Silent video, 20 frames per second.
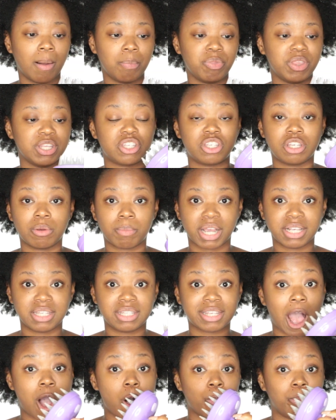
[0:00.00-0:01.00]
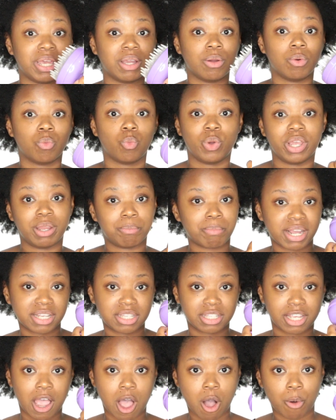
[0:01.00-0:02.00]
this to my scalp when
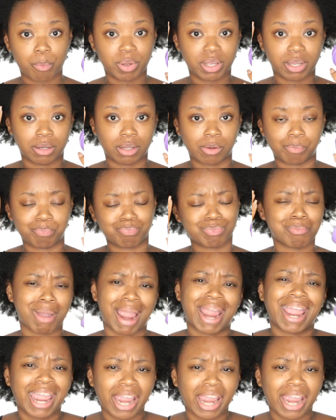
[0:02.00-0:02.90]
my